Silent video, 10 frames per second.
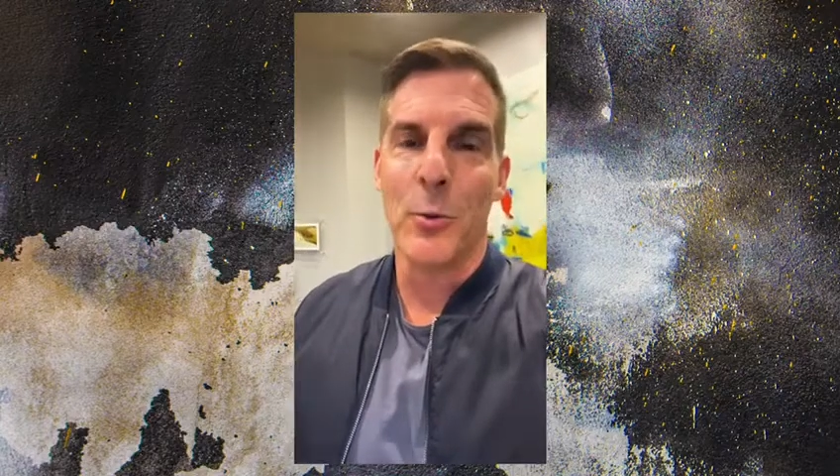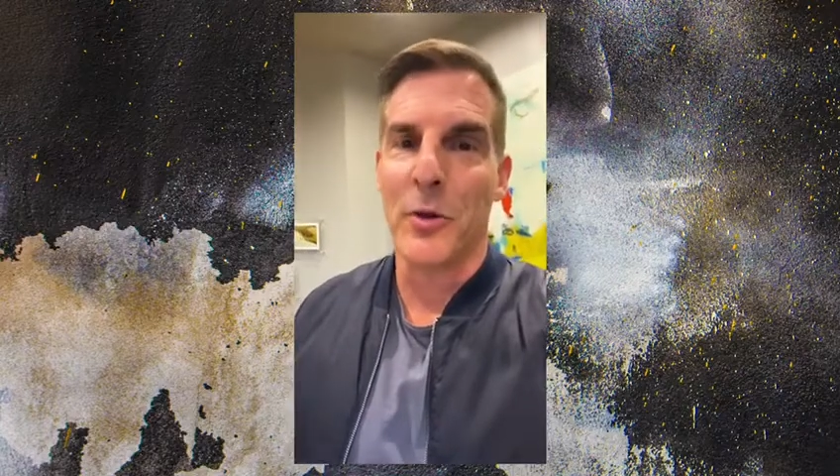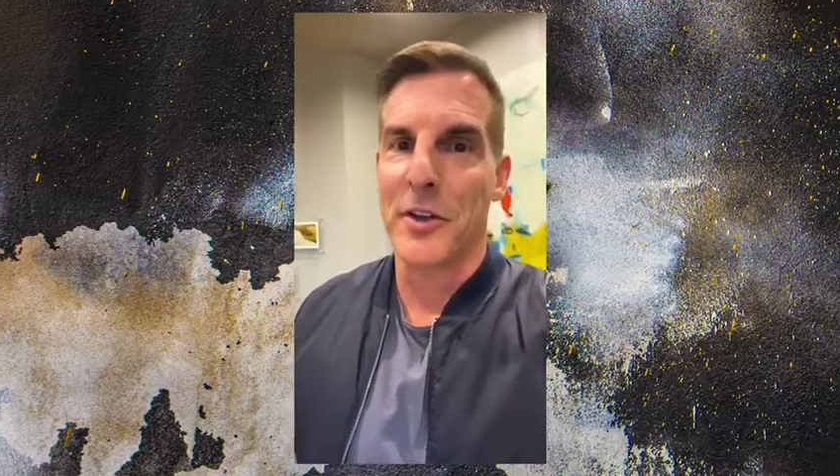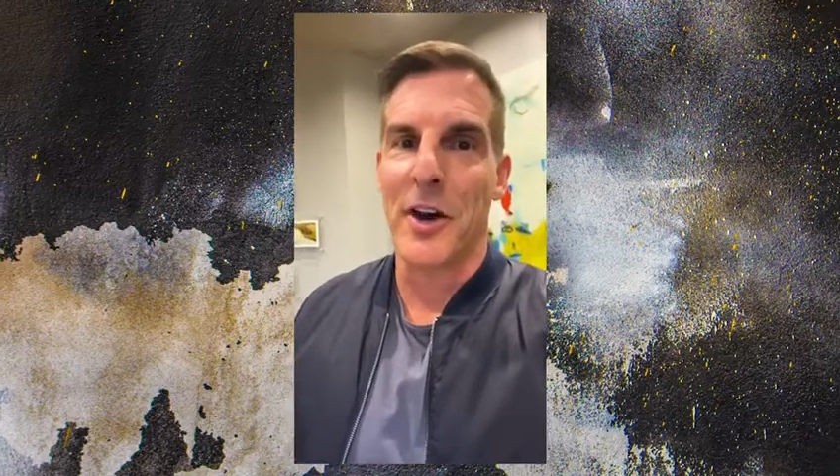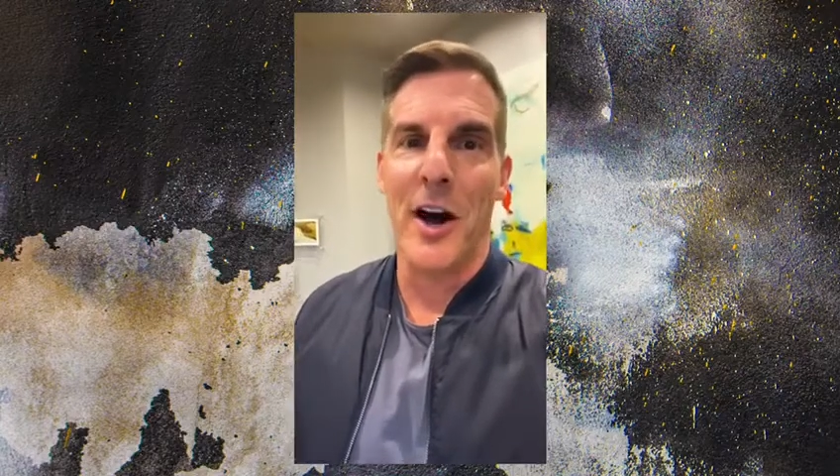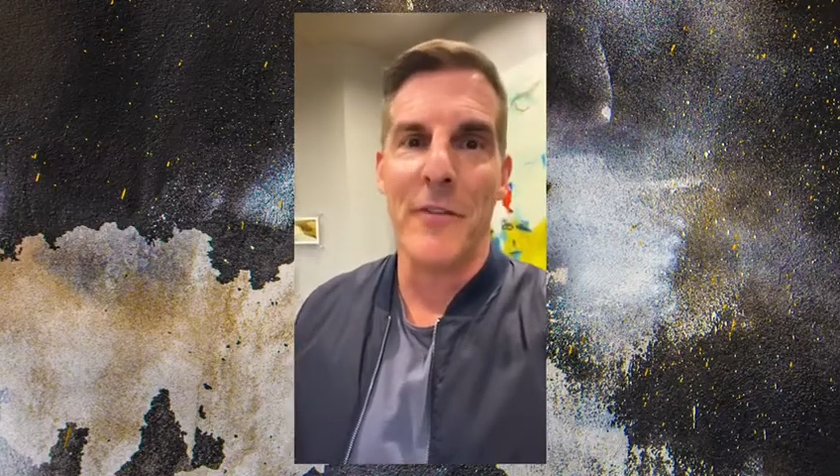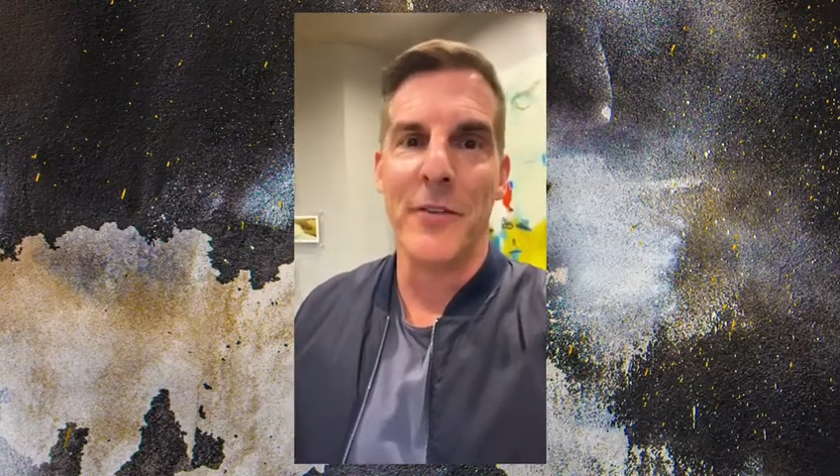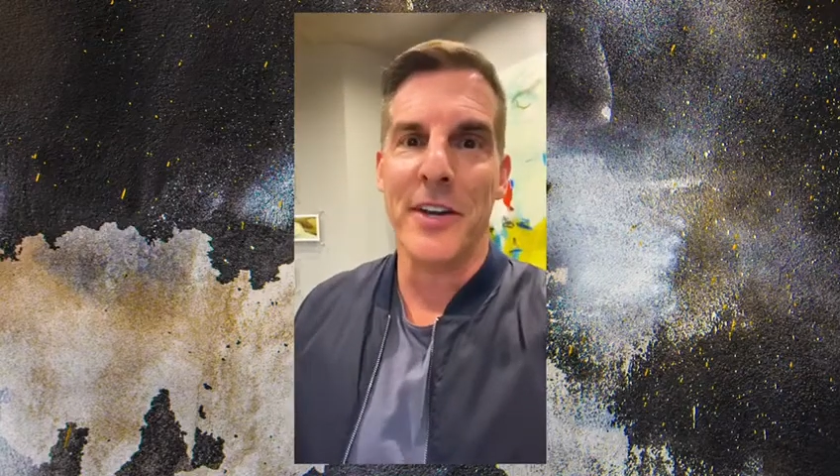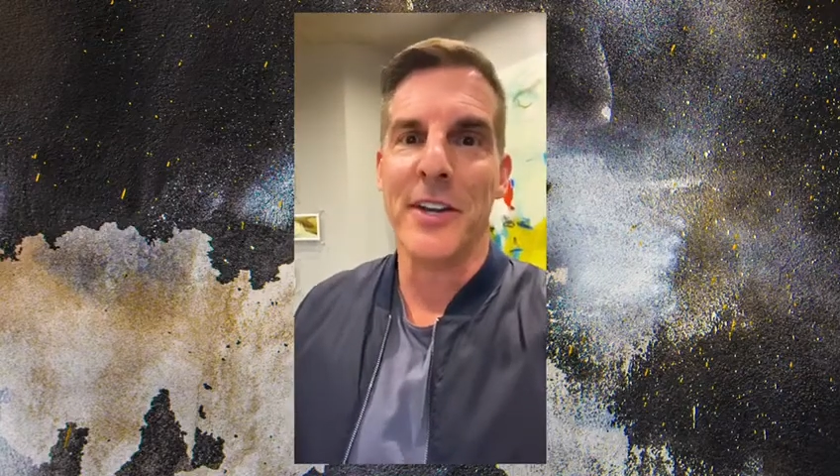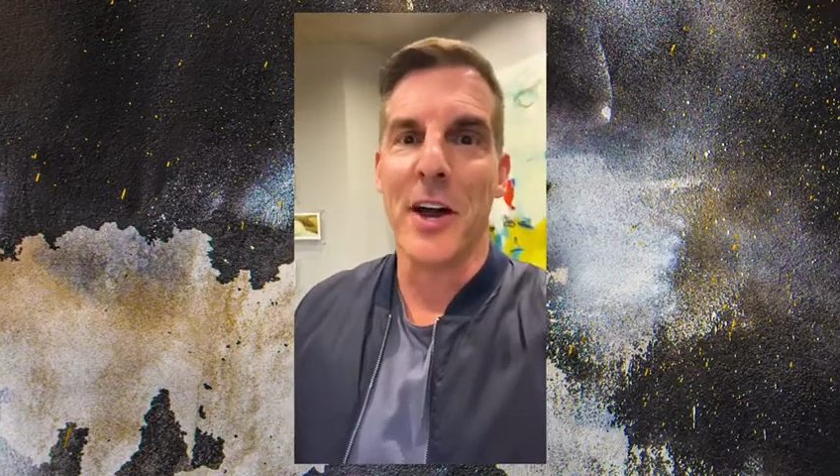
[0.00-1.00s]
with
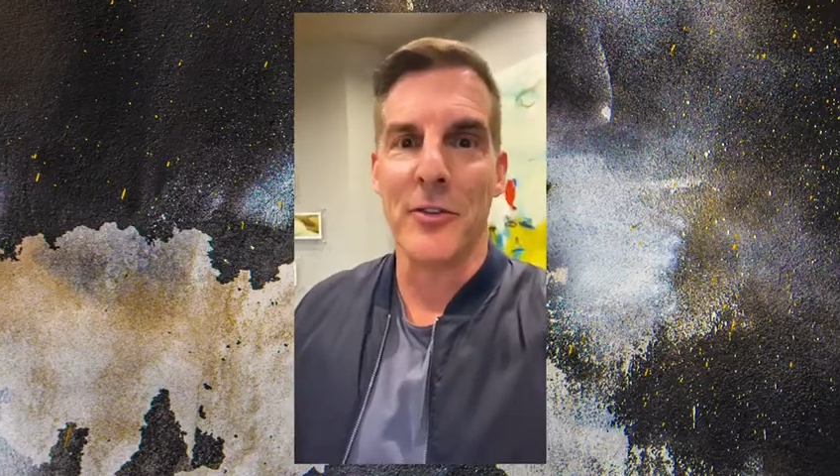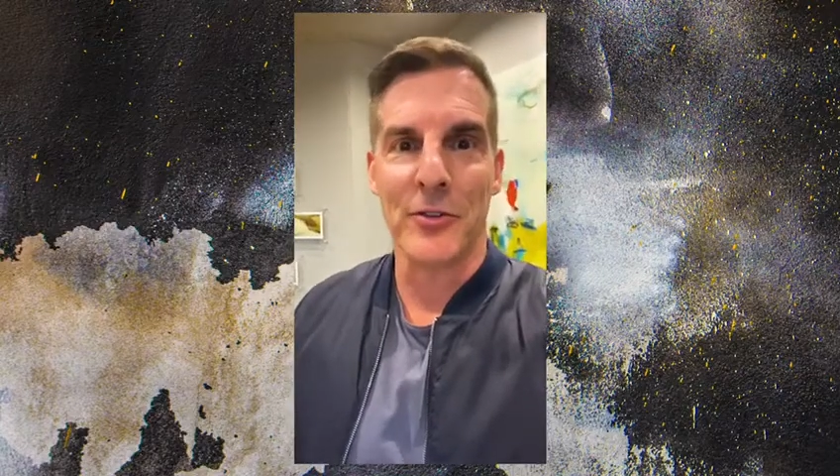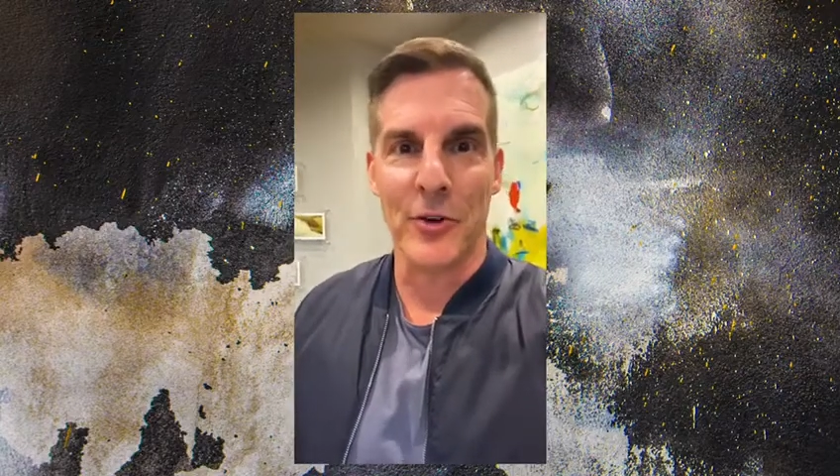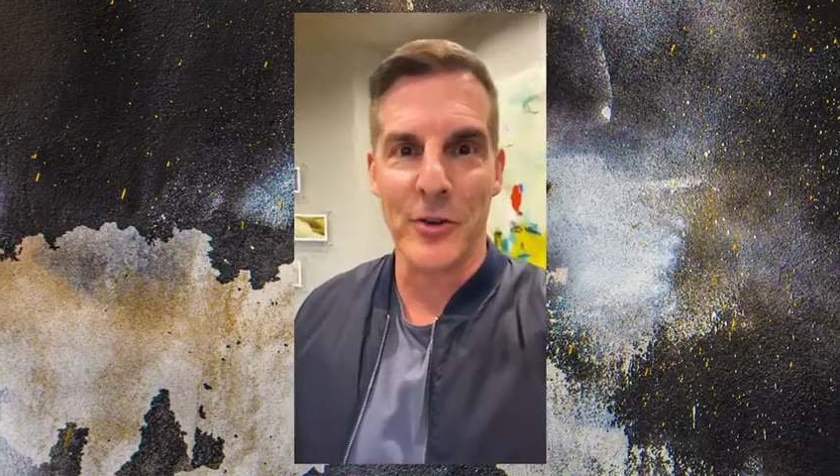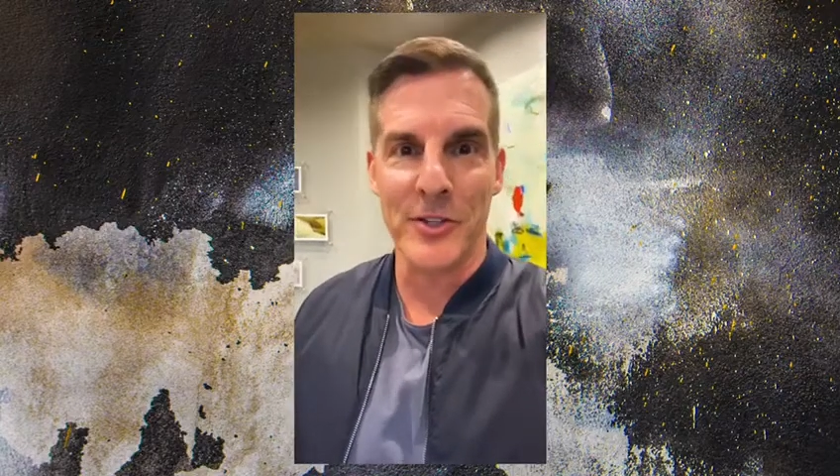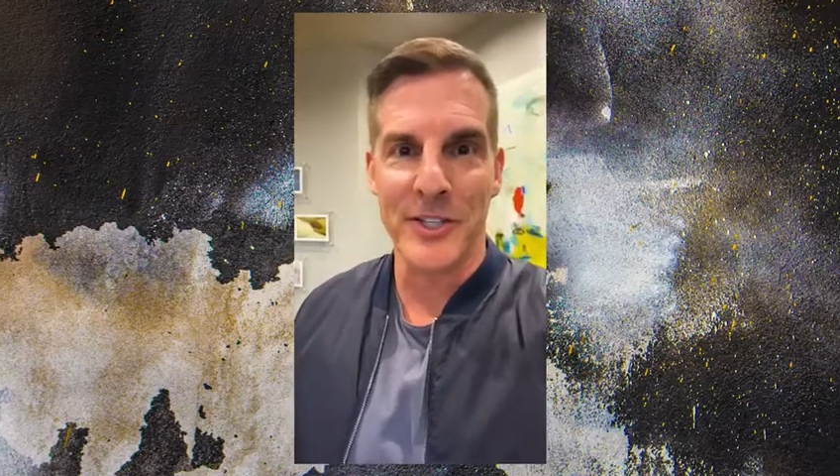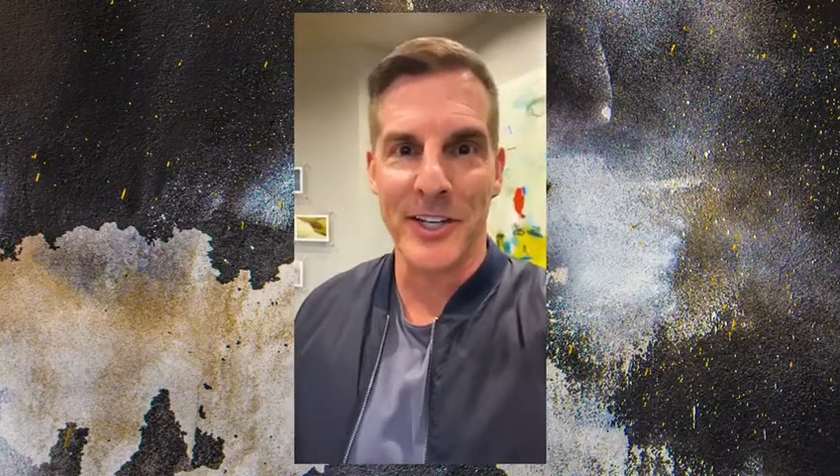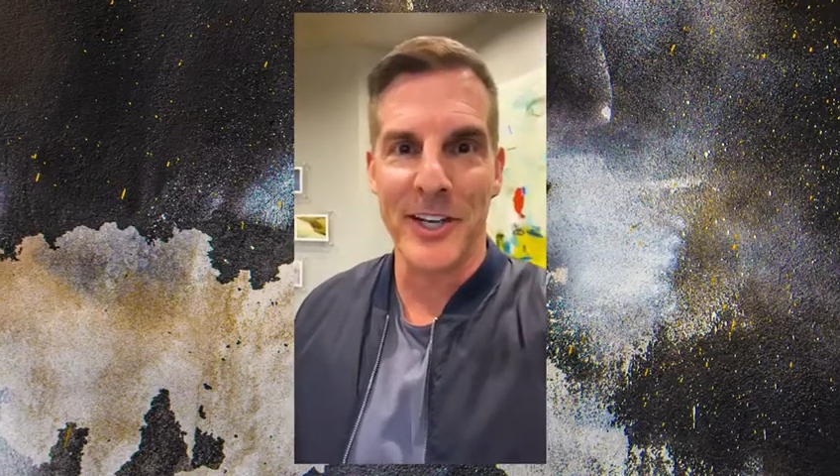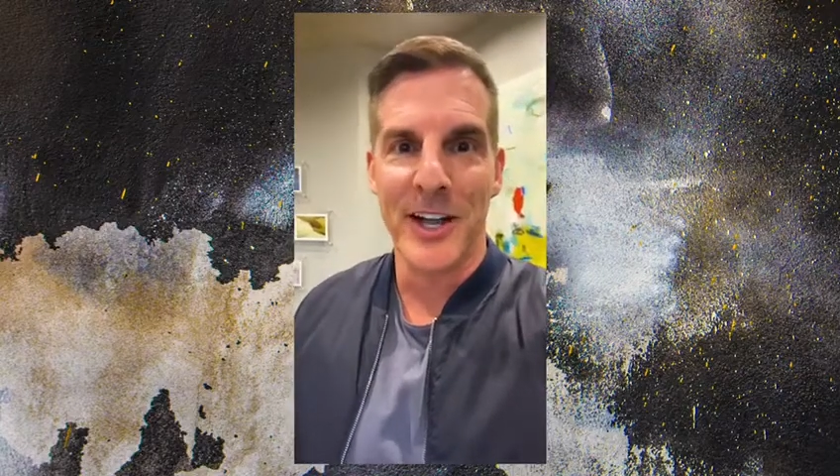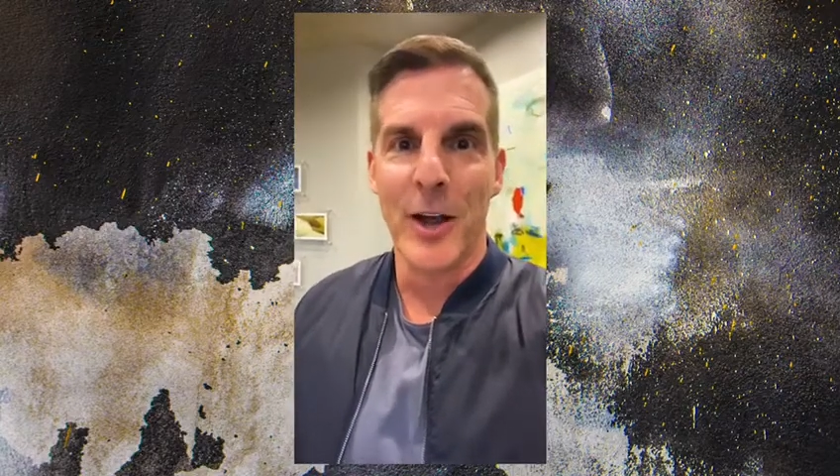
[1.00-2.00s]
confident uncertainty.